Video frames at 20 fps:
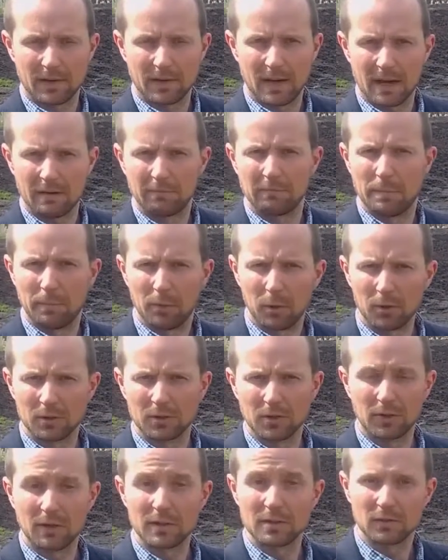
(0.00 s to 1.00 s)
kind of
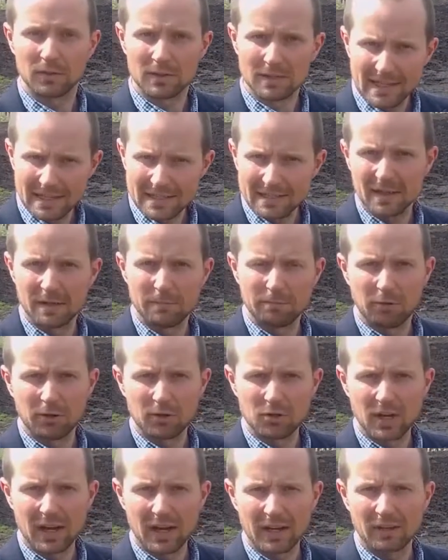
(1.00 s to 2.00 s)
reporting on the success of the
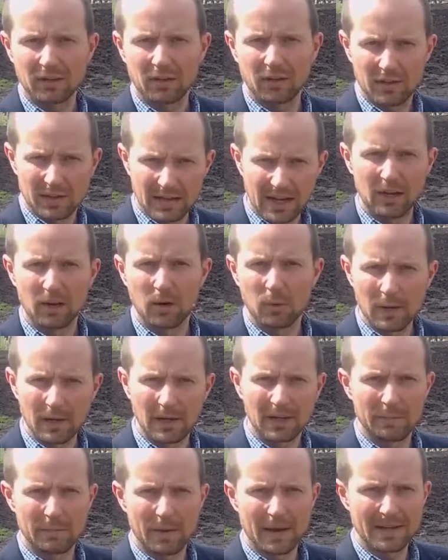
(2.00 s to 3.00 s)
project on a daily or
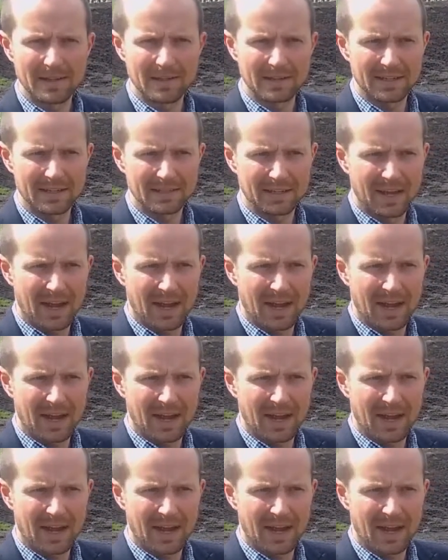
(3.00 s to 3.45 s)
weekly basis,